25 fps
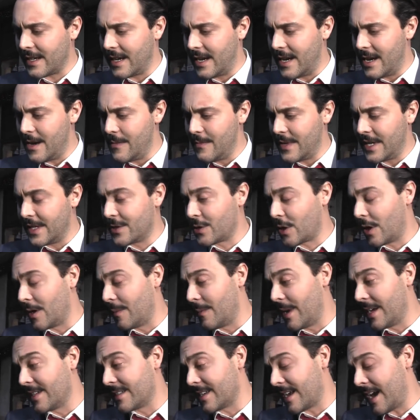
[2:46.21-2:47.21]
um, and he's got
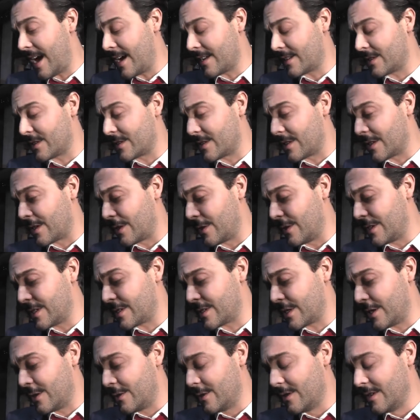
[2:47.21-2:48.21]
amazing actors to do it.
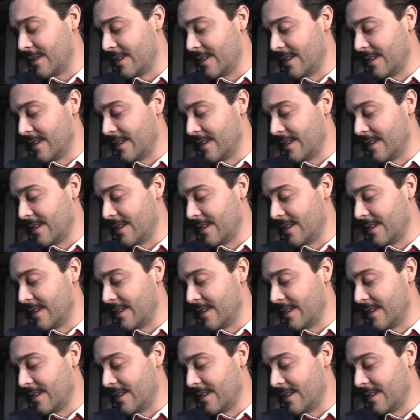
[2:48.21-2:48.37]
So,